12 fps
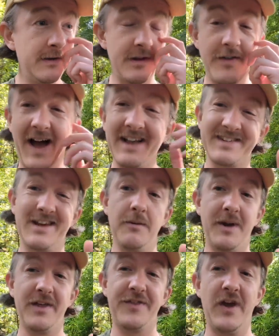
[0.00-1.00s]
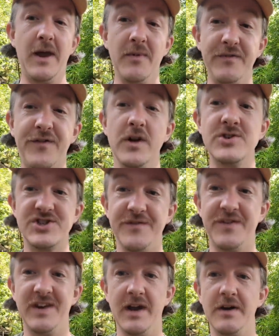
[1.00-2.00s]
so that's going to be a theme of future
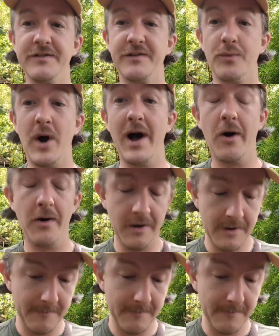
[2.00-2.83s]
videos as well.